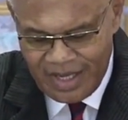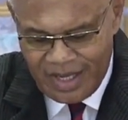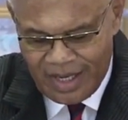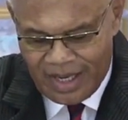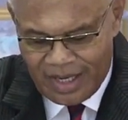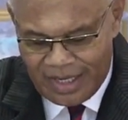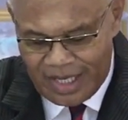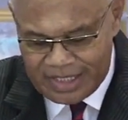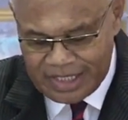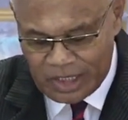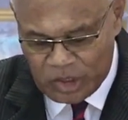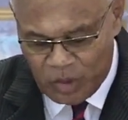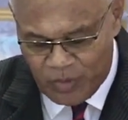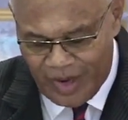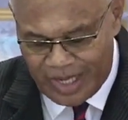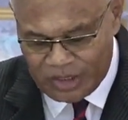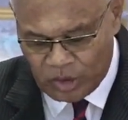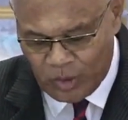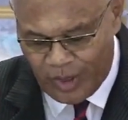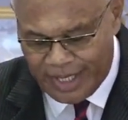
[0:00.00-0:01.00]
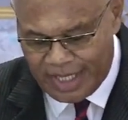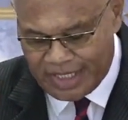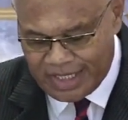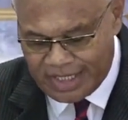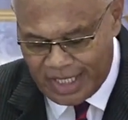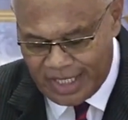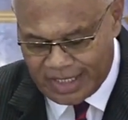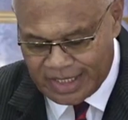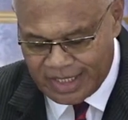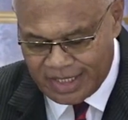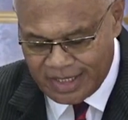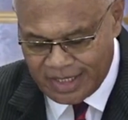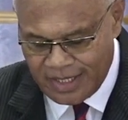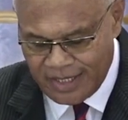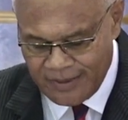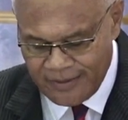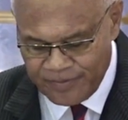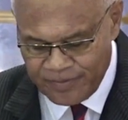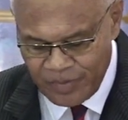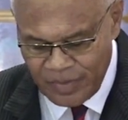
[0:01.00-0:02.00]
Listen to verse 26.
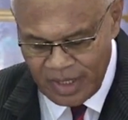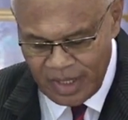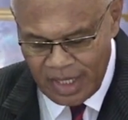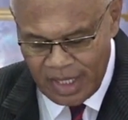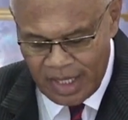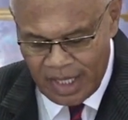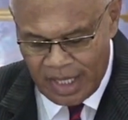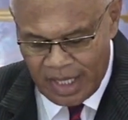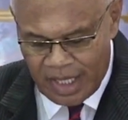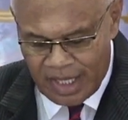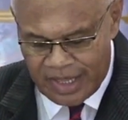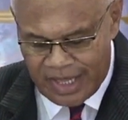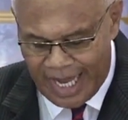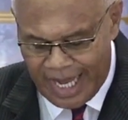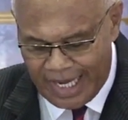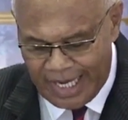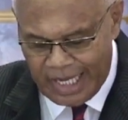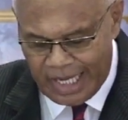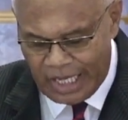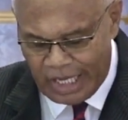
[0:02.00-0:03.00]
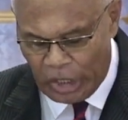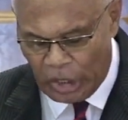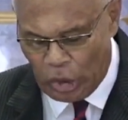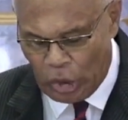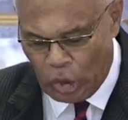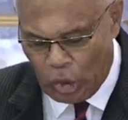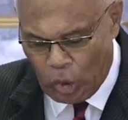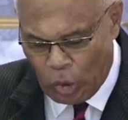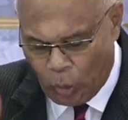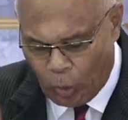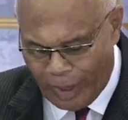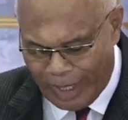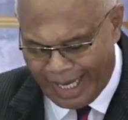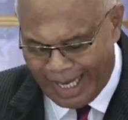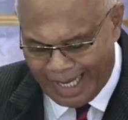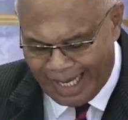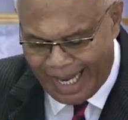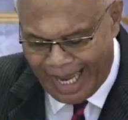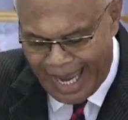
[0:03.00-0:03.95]
Then you will